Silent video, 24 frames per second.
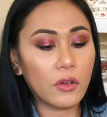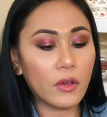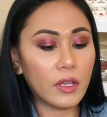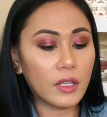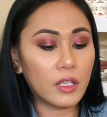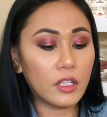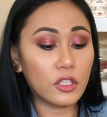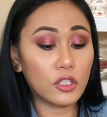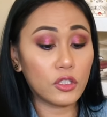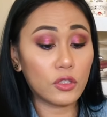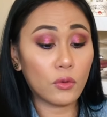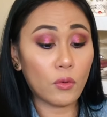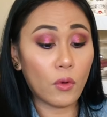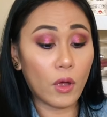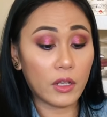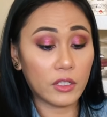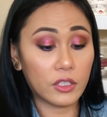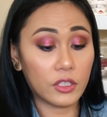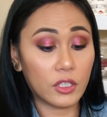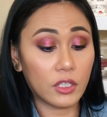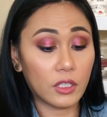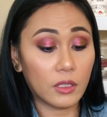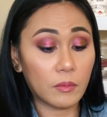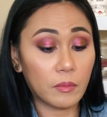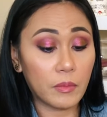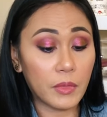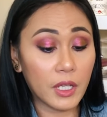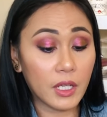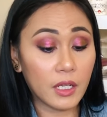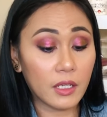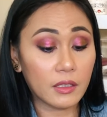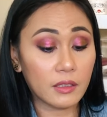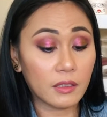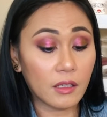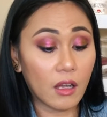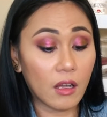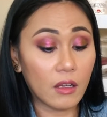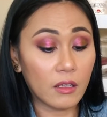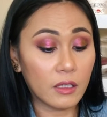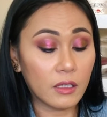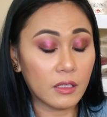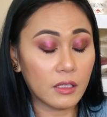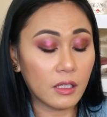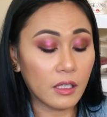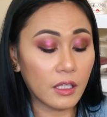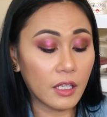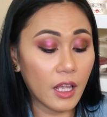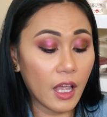ahead and swatch it because
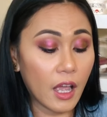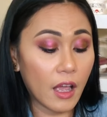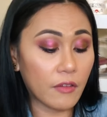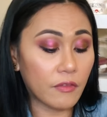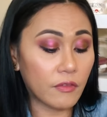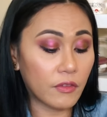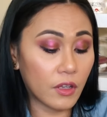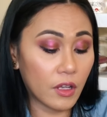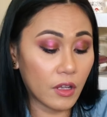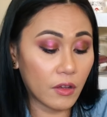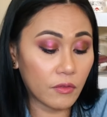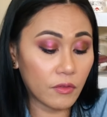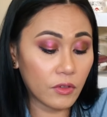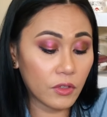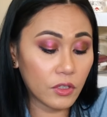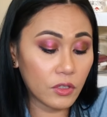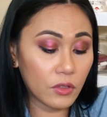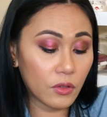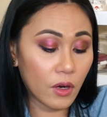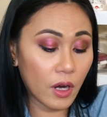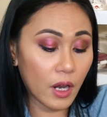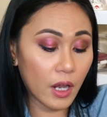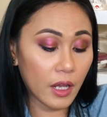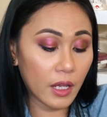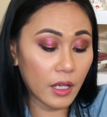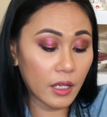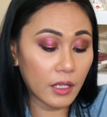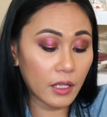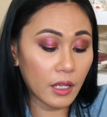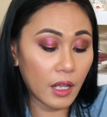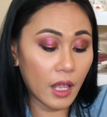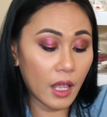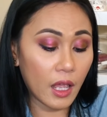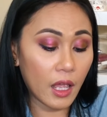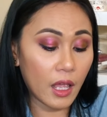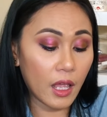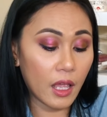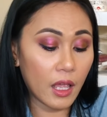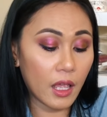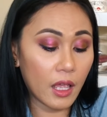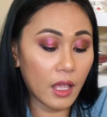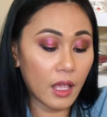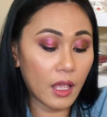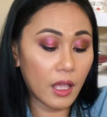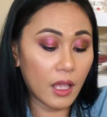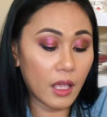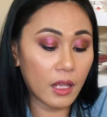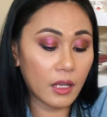honestly, I've never tried
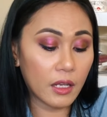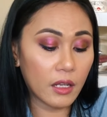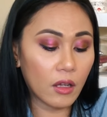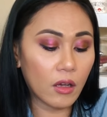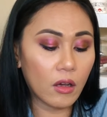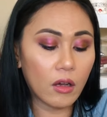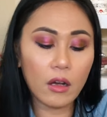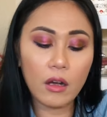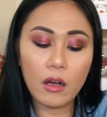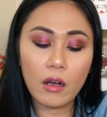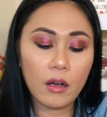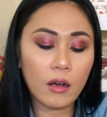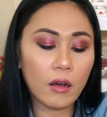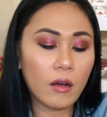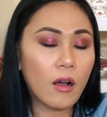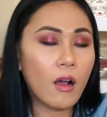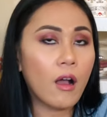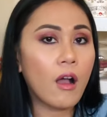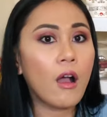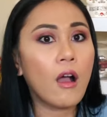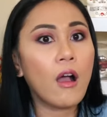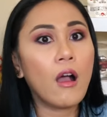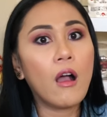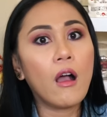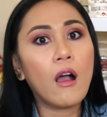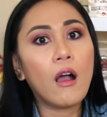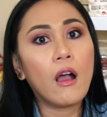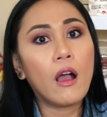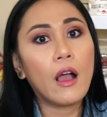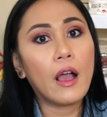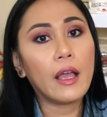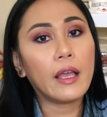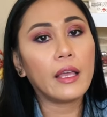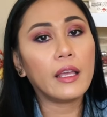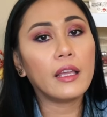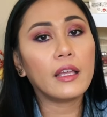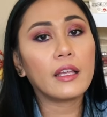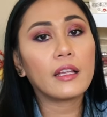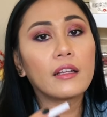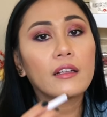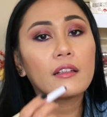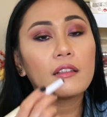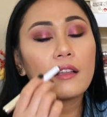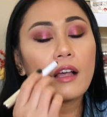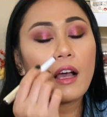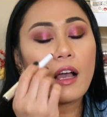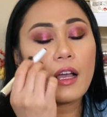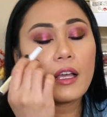any, oh, it
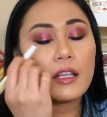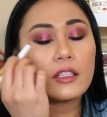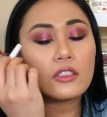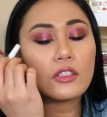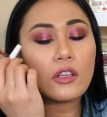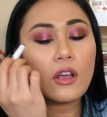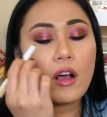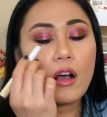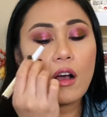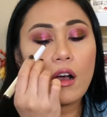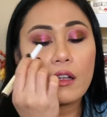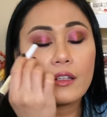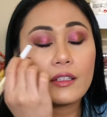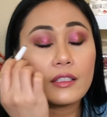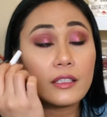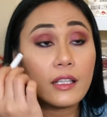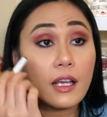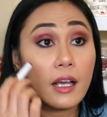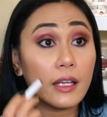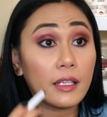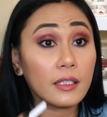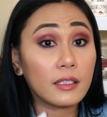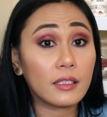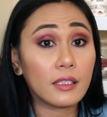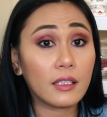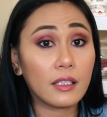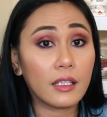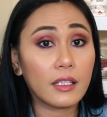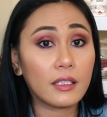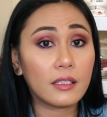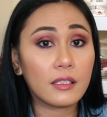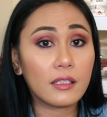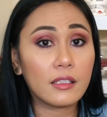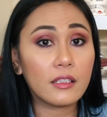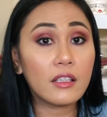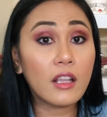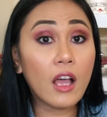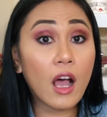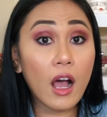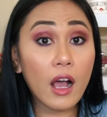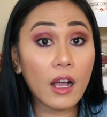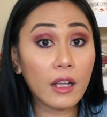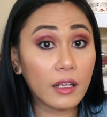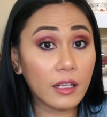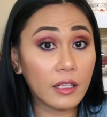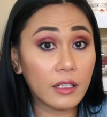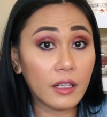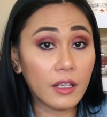glides on nicely. It's
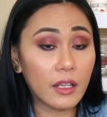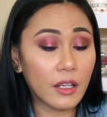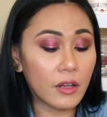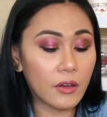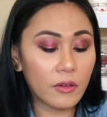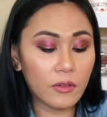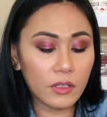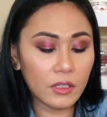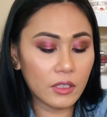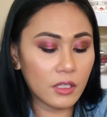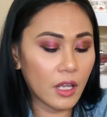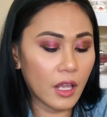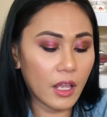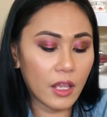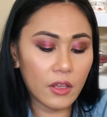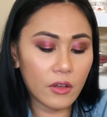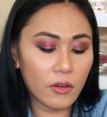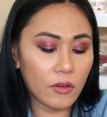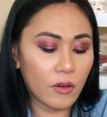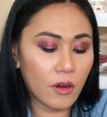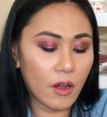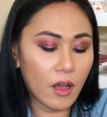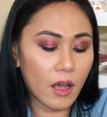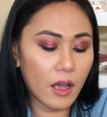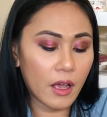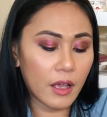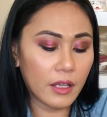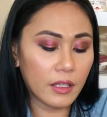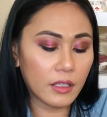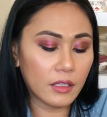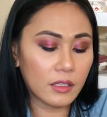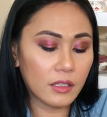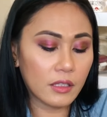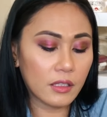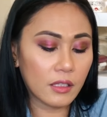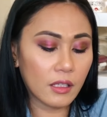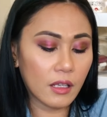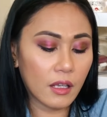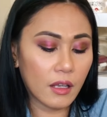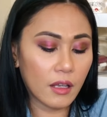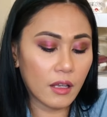not gonna irritate your eyes.